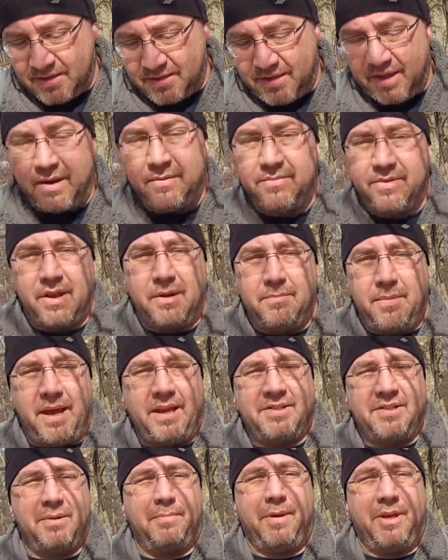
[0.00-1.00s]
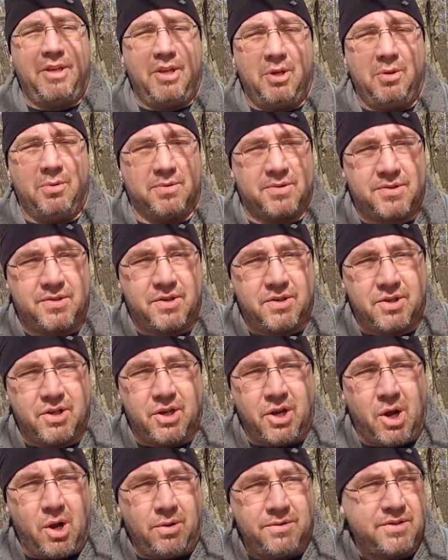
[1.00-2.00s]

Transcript: They're made to be used, you know,